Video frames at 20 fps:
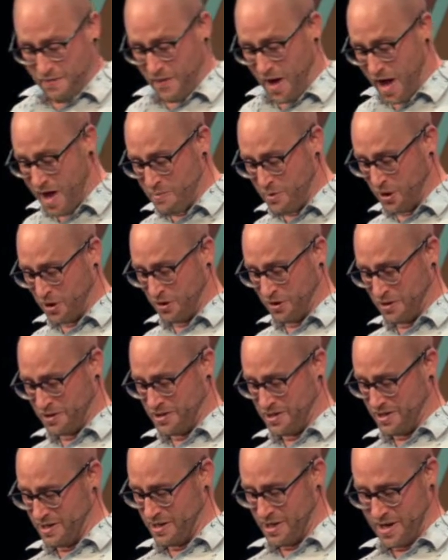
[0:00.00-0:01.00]
I am a
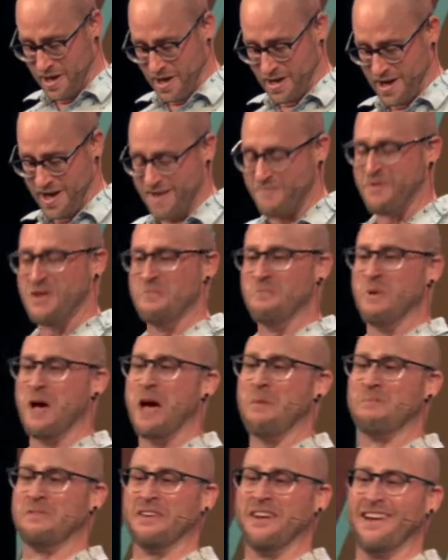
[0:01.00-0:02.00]
Christian and I have been
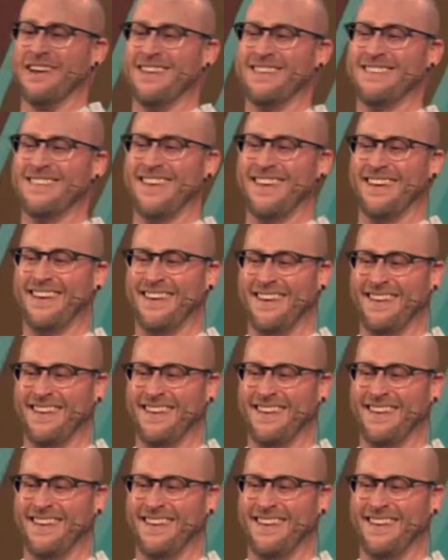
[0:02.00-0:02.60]
baptized.